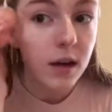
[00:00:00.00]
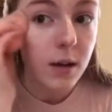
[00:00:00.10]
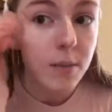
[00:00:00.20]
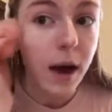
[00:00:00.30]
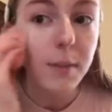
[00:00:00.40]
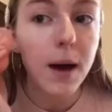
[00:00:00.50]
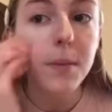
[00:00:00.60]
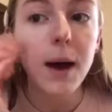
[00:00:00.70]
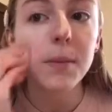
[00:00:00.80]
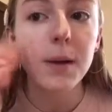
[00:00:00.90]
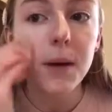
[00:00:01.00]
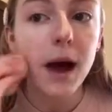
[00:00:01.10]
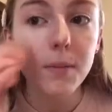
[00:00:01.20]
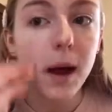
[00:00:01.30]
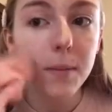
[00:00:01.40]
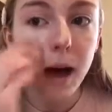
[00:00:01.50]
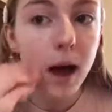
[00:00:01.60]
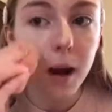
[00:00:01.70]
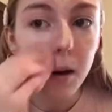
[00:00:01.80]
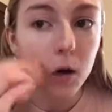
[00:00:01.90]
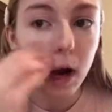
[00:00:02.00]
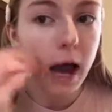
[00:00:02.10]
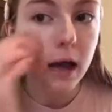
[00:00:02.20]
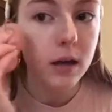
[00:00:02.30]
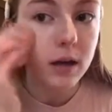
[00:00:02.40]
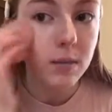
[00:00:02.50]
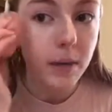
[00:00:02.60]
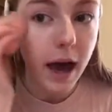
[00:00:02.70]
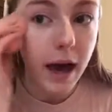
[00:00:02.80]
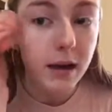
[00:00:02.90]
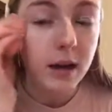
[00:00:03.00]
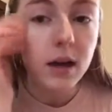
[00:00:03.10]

pat, pat, pat, pat, pat, pat, pat, drag, pat,